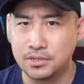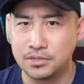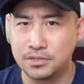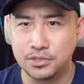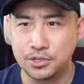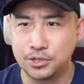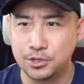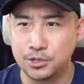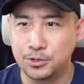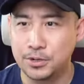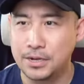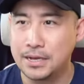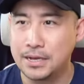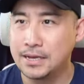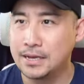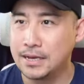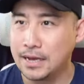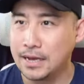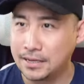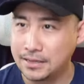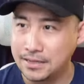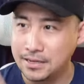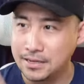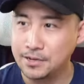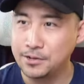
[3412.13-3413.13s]
So I
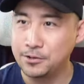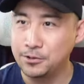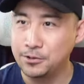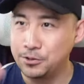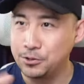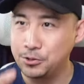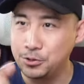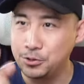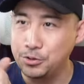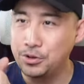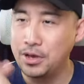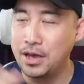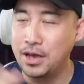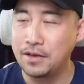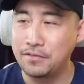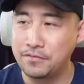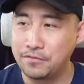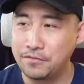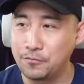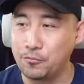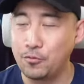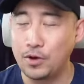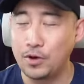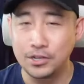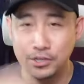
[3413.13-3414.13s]
think you have
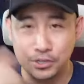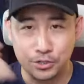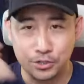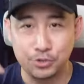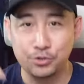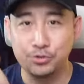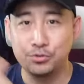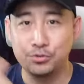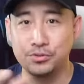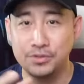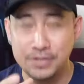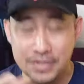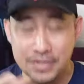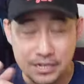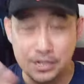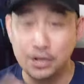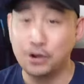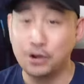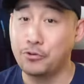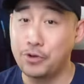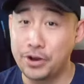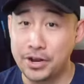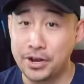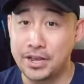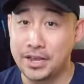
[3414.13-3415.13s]
what you need
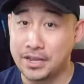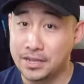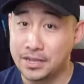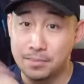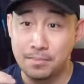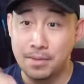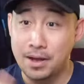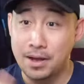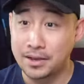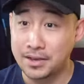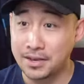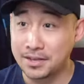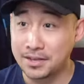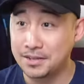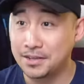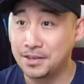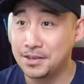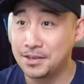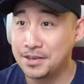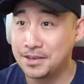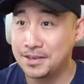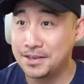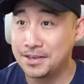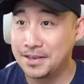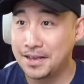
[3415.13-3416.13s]
already in the market,
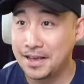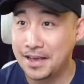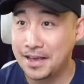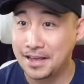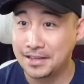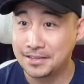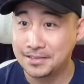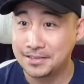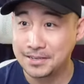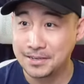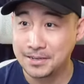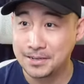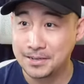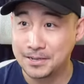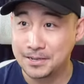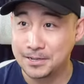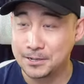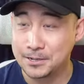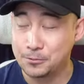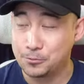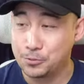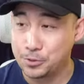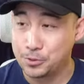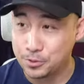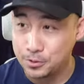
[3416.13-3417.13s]
and
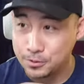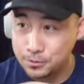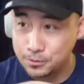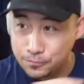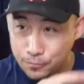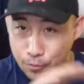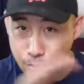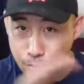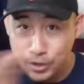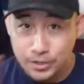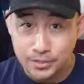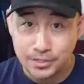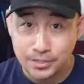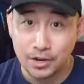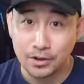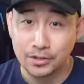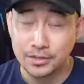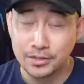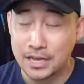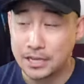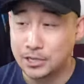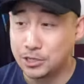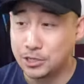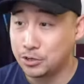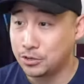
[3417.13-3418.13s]
we will focus our
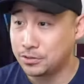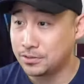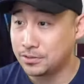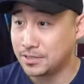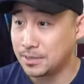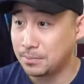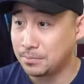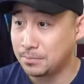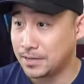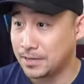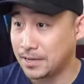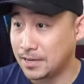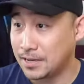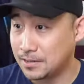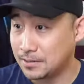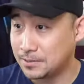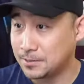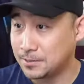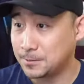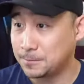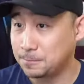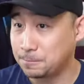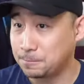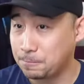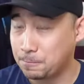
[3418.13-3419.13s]
attention on something
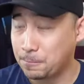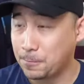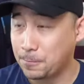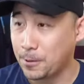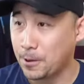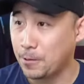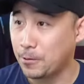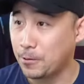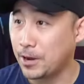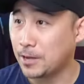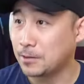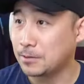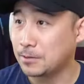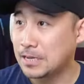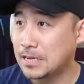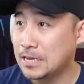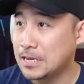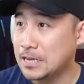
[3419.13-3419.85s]
else. All right.